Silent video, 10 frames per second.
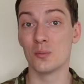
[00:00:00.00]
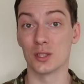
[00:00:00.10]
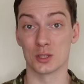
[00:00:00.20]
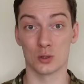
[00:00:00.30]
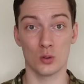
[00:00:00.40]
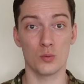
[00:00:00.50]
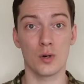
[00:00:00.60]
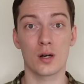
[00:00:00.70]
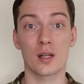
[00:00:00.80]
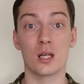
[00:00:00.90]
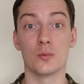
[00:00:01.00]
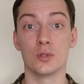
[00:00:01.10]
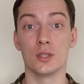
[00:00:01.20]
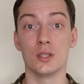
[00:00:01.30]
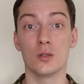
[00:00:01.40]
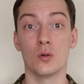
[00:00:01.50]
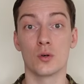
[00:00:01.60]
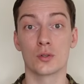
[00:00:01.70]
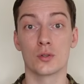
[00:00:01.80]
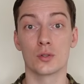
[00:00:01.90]
but so far MOD
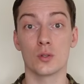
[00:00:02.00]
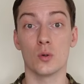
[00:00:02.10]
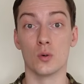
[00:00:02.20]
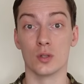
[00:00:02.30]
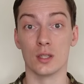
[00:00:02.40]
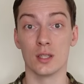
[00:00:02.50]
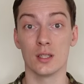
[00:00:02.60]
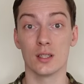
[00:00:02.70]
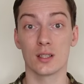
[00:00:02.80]
ordered only